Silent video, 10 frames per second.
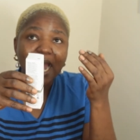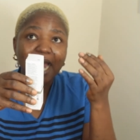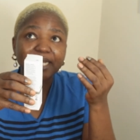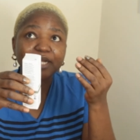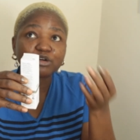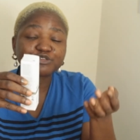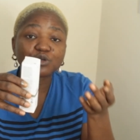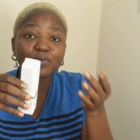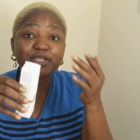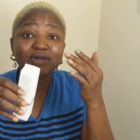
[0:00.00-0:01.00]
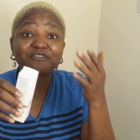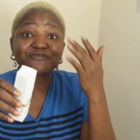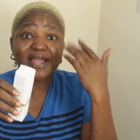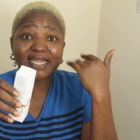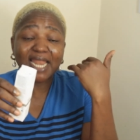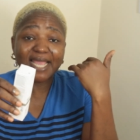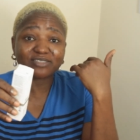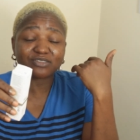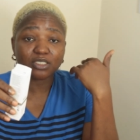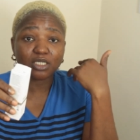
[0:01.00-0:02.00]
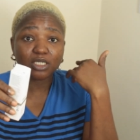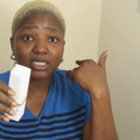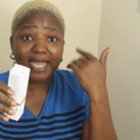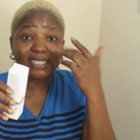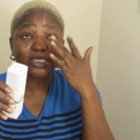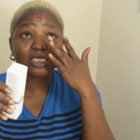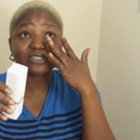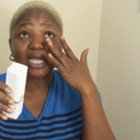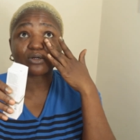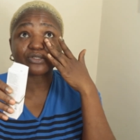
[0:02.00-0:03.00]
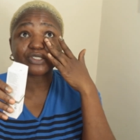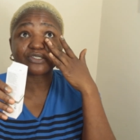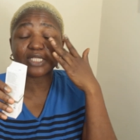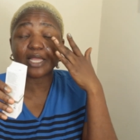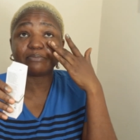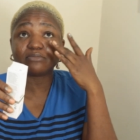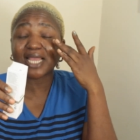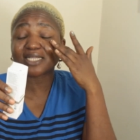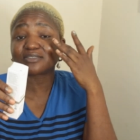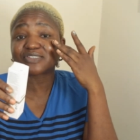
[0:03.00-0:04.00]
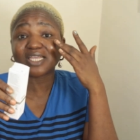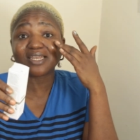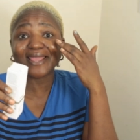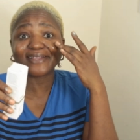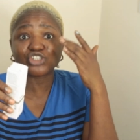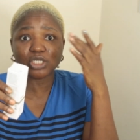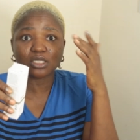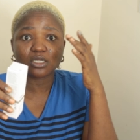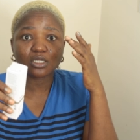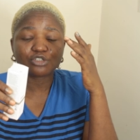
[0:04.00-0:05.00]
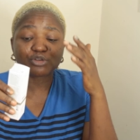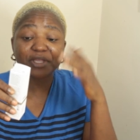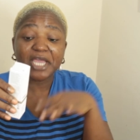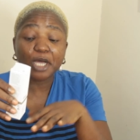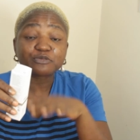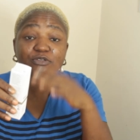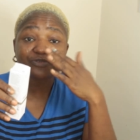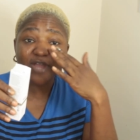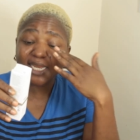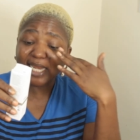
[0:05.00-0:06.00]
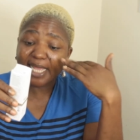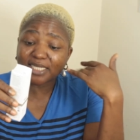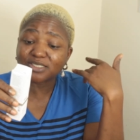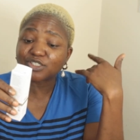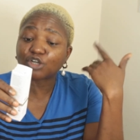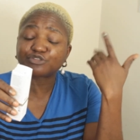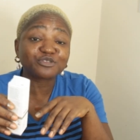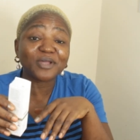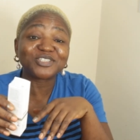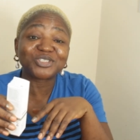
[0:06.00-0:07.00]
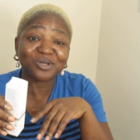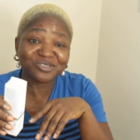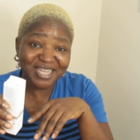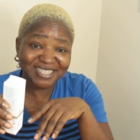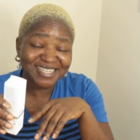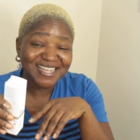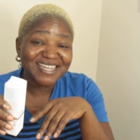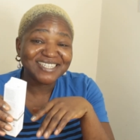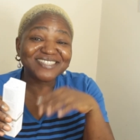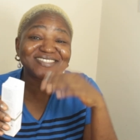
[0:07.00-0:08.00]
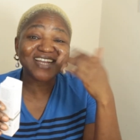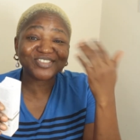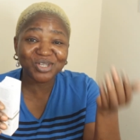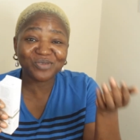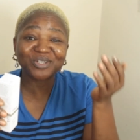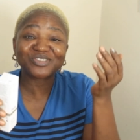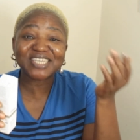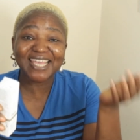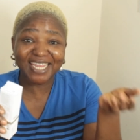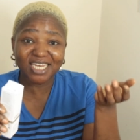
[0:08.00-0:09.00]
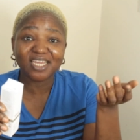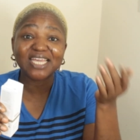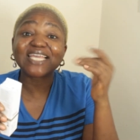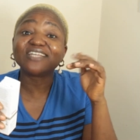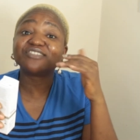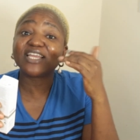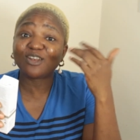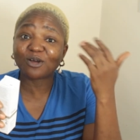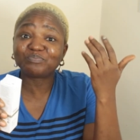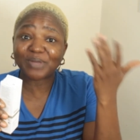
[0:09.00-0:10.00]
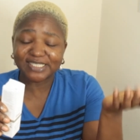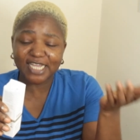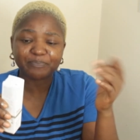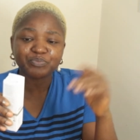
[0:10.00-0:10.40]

And then also when you have fine lines, like things that causes like skin aging, so it helps with fine lines. It also ensures that the texture of your skin is a lot better.